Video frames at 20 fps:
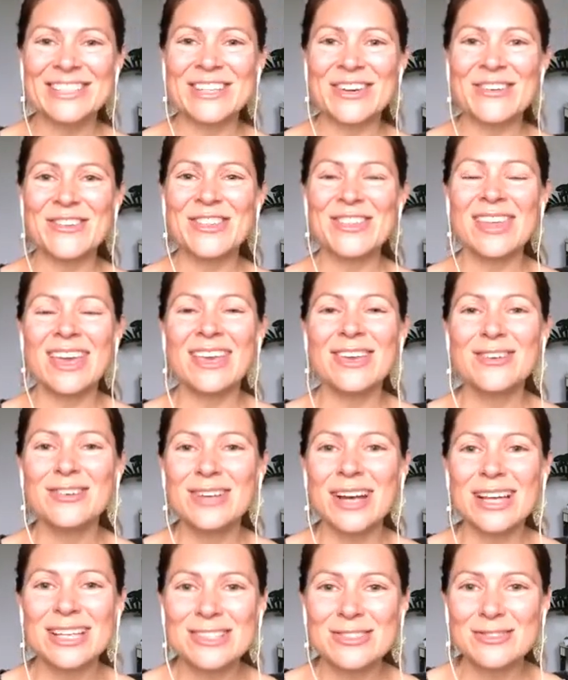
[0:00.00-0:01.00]
So thank you
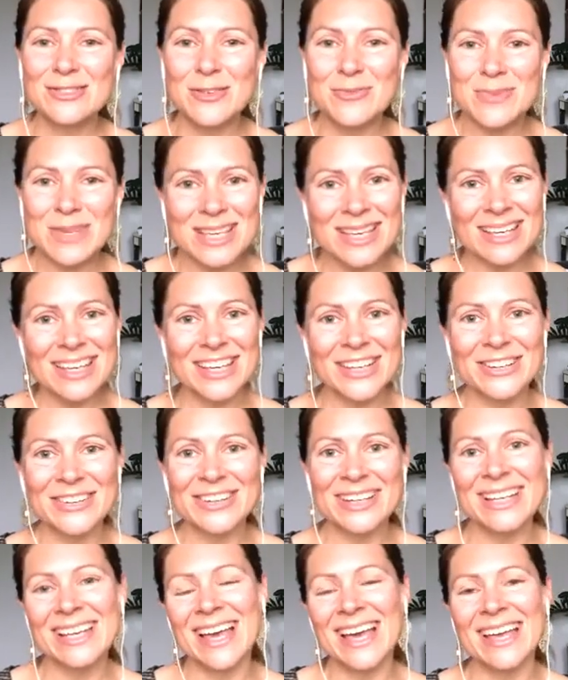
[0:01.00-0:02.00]
guys for being
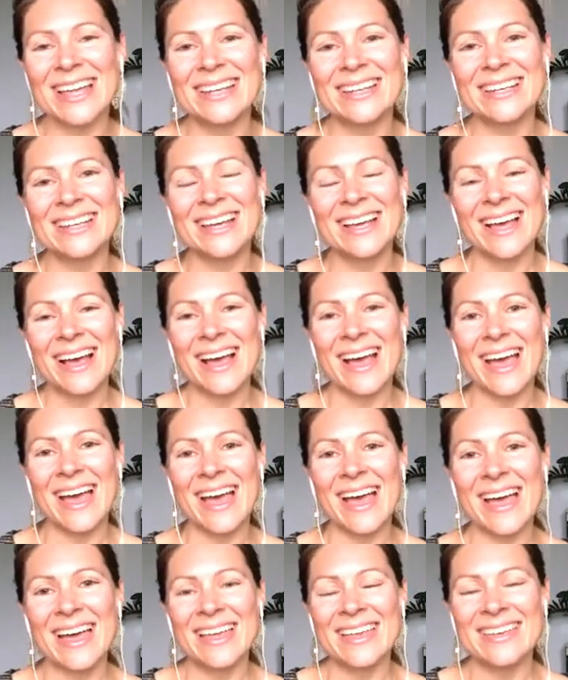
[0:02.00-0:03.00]
here again,
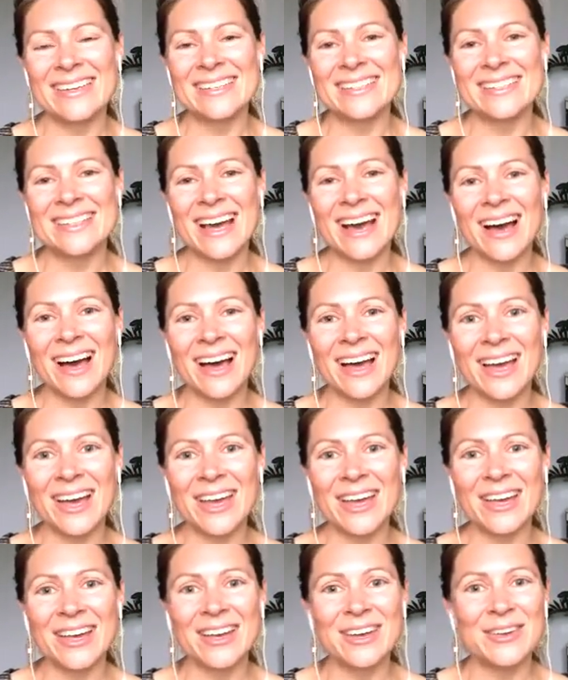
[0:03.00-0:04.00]
and
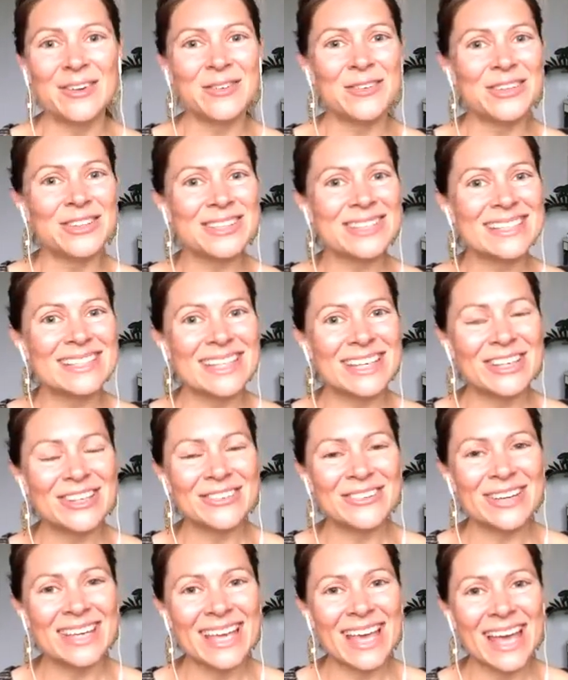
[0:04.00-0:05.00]
I will see
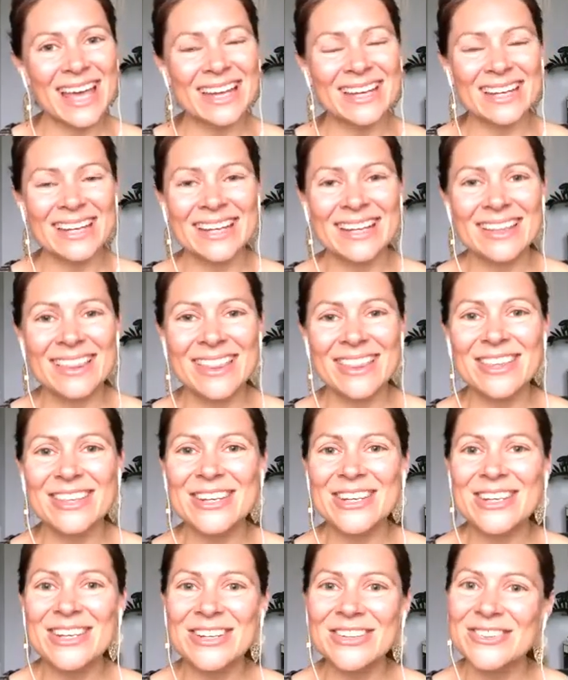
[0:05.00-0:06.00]
you again in
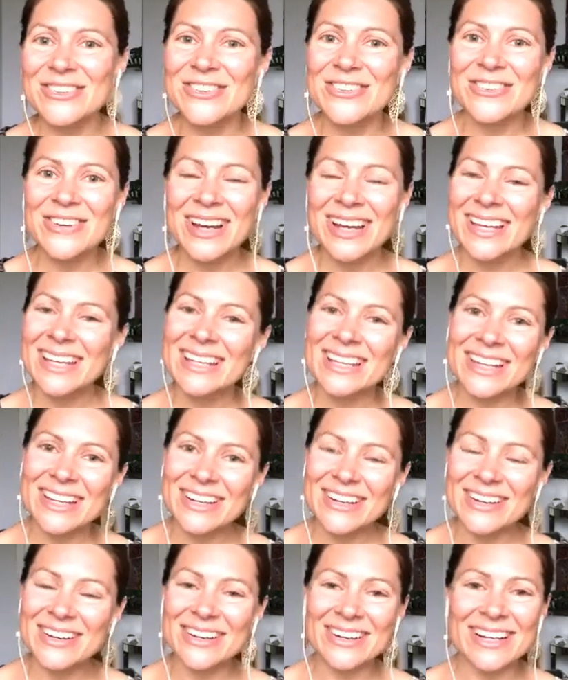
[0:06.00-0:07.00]
the new
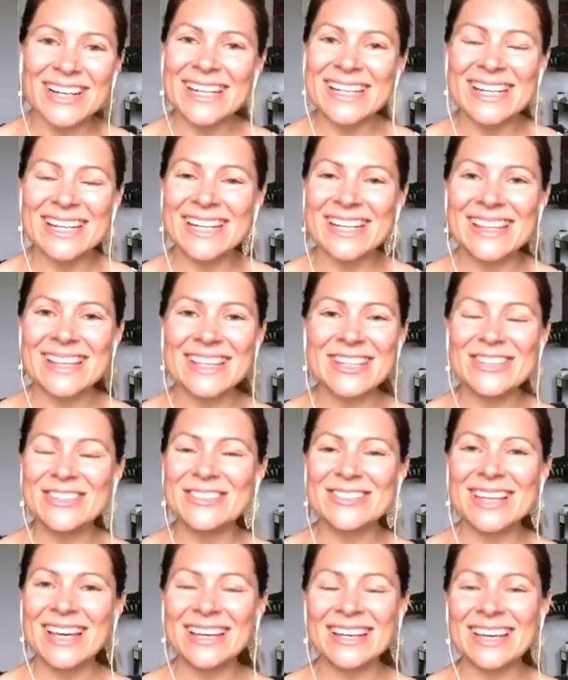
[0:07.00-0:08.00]
year and in the
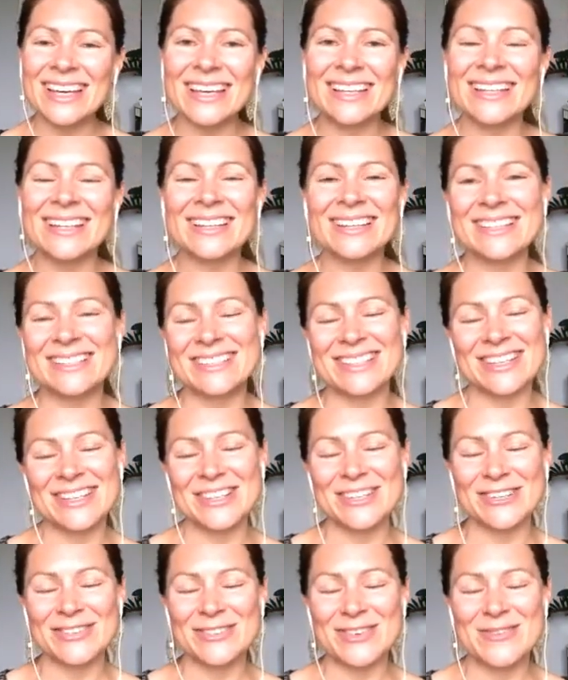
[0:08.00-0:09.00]
new decade, unless I
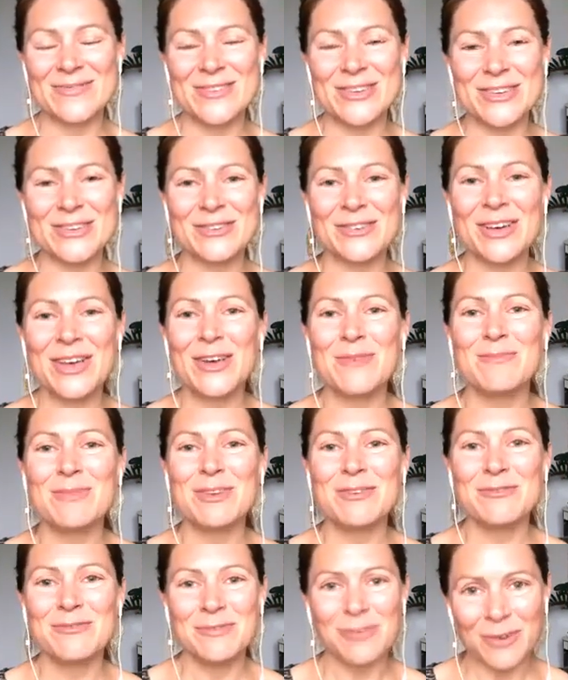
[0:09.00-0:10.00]
hear from you
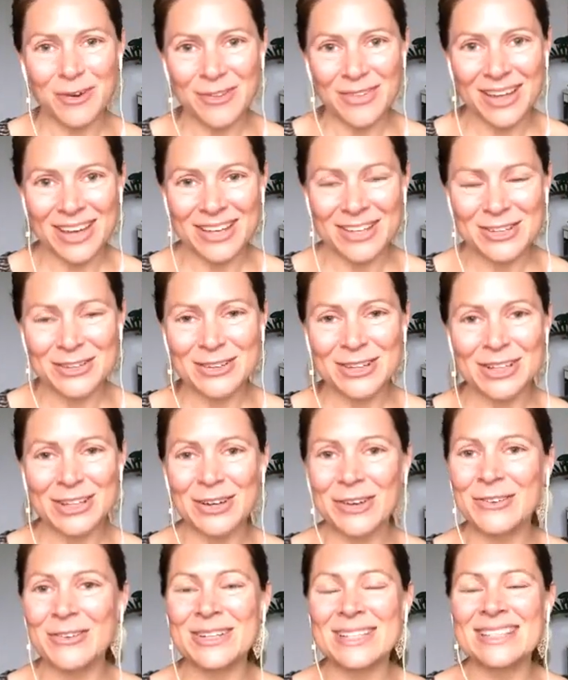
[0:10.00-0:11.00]
before that. You
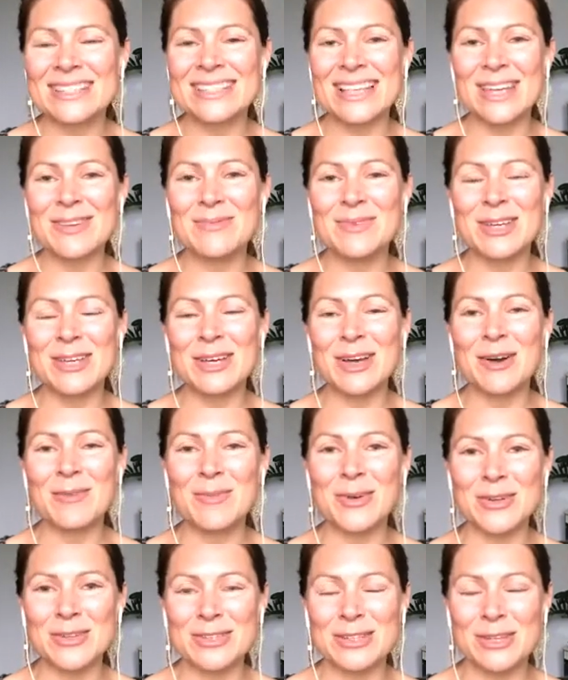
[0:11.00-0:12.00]
can always send me a
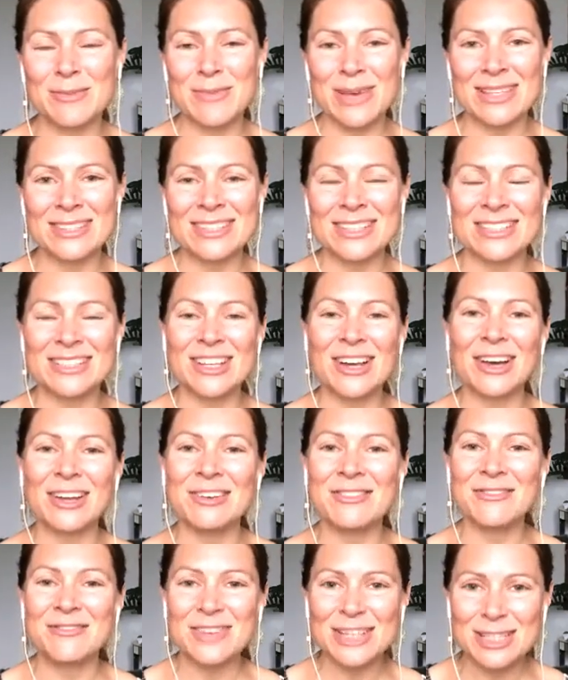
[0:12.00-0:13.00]
personal message
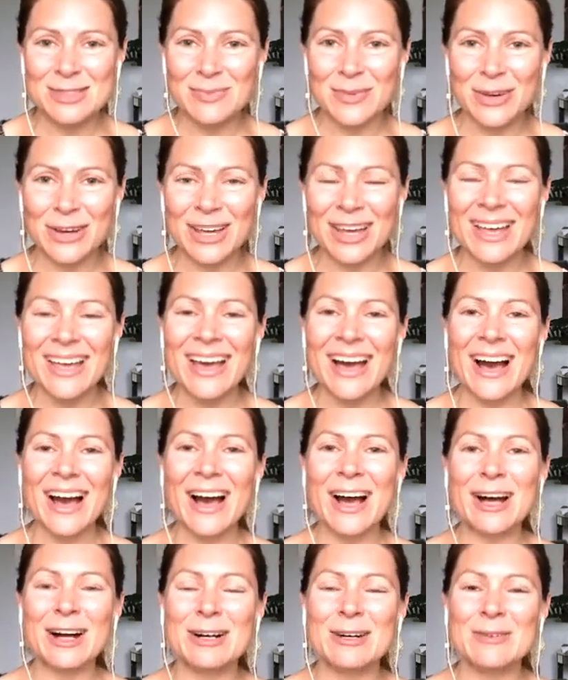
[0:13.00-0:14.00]
on Facebook,
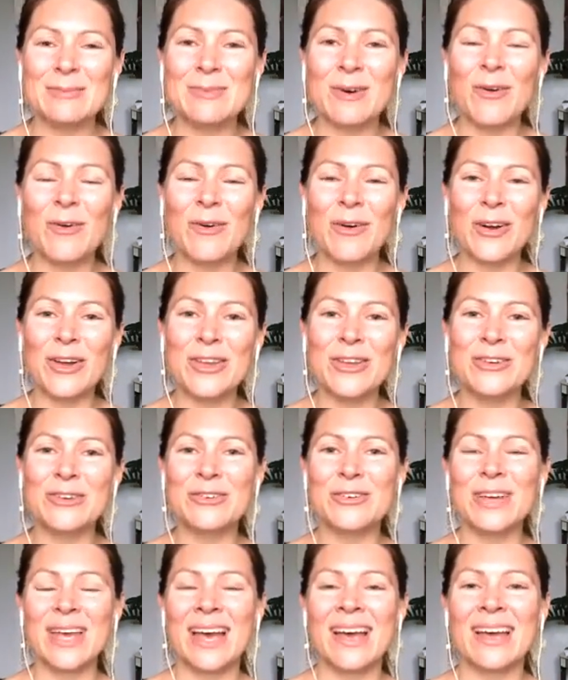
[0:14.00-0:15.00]
or
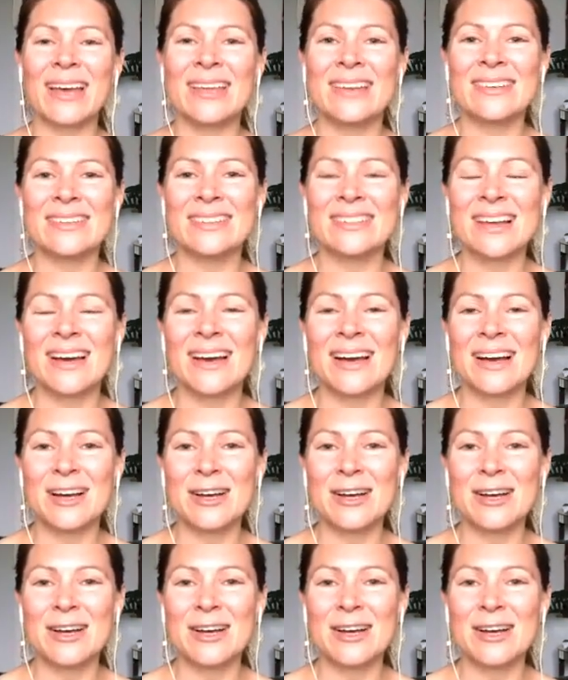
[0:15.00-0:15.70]
you can